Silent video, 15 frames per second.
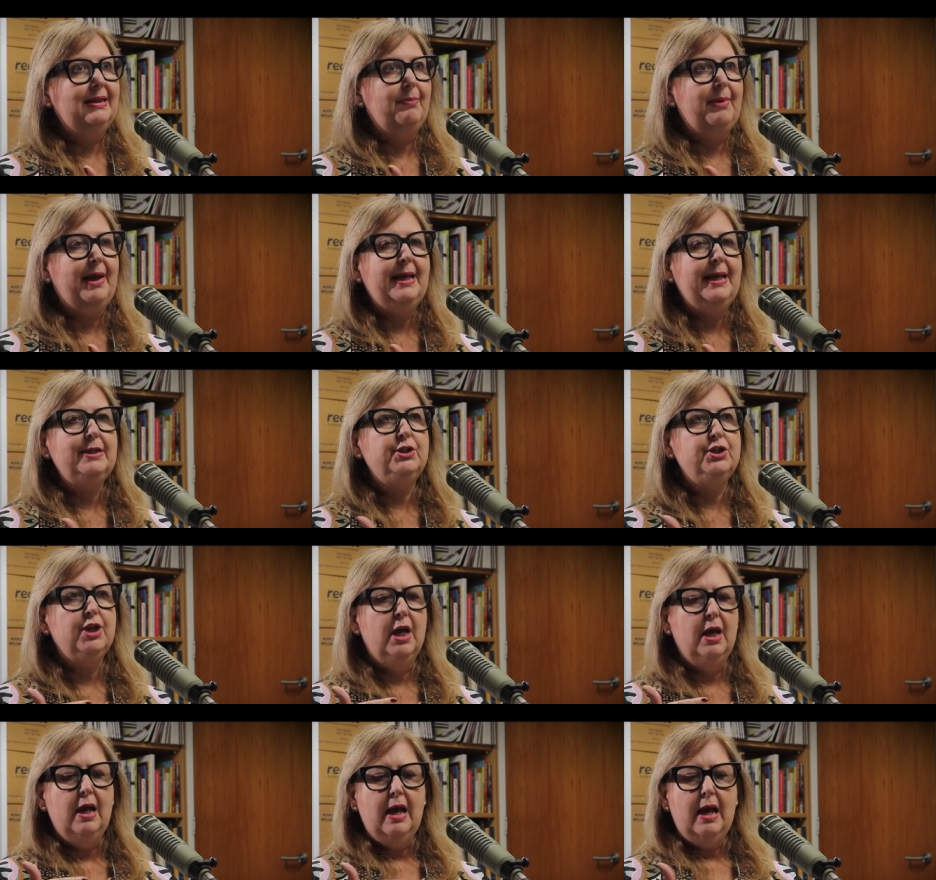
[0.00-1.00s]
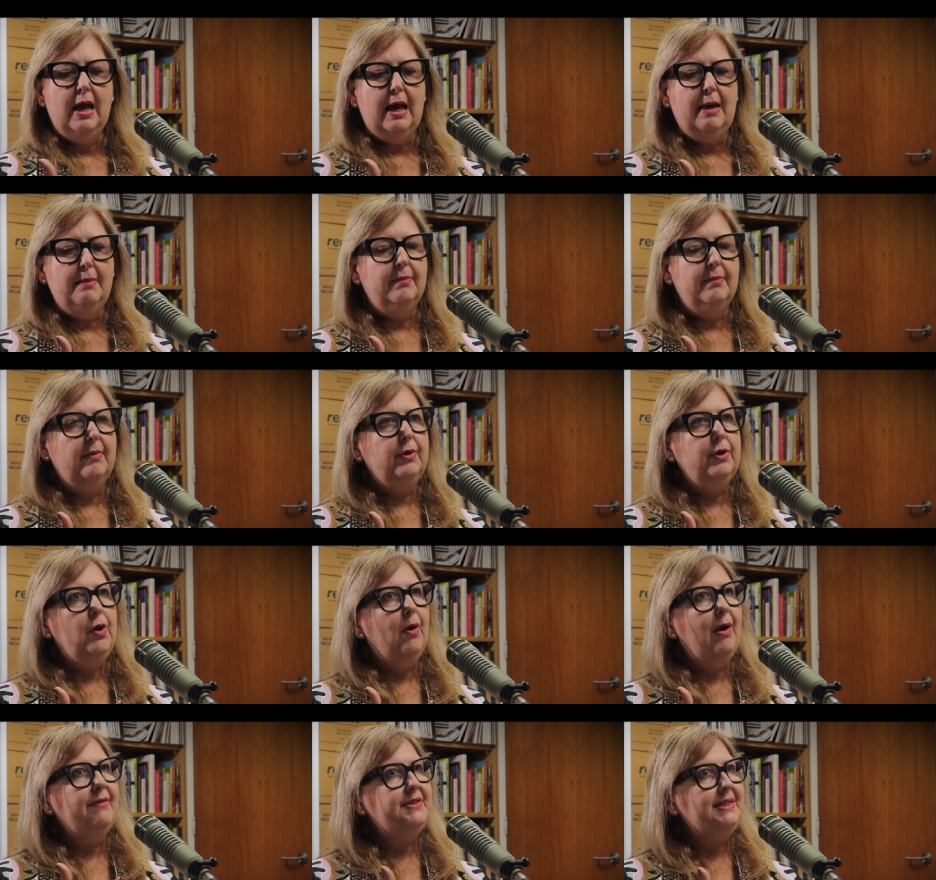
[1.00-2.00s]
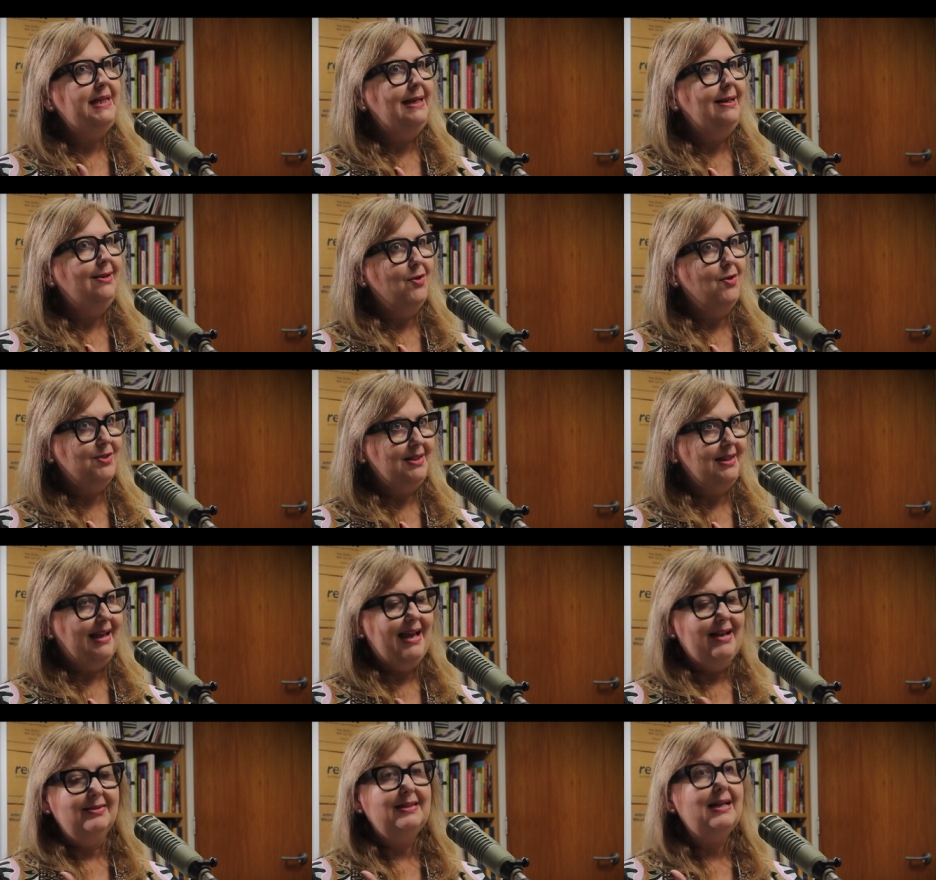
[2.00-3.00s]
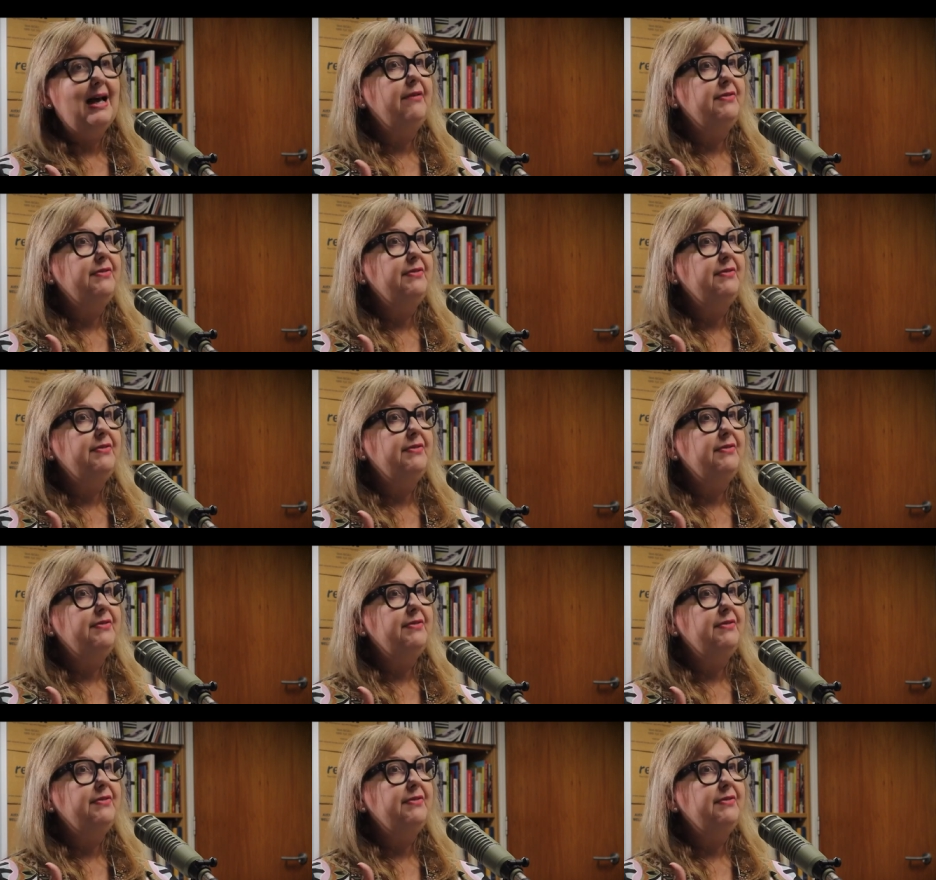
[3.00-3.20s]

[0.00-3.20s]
in the page um, you know, I've seen lost accounts.